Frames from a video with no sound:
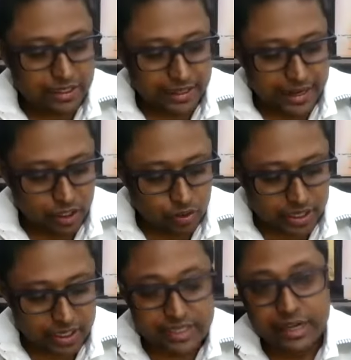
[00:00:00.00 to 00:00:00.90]
then I need to
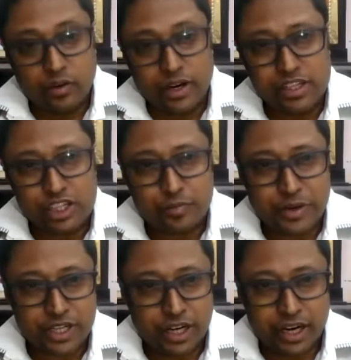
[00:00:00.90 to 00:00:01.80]
understand what is your
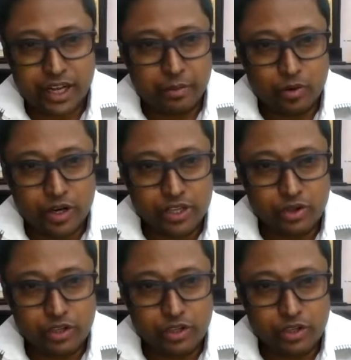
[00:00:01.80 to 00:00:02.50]
specialty. I mean, what is your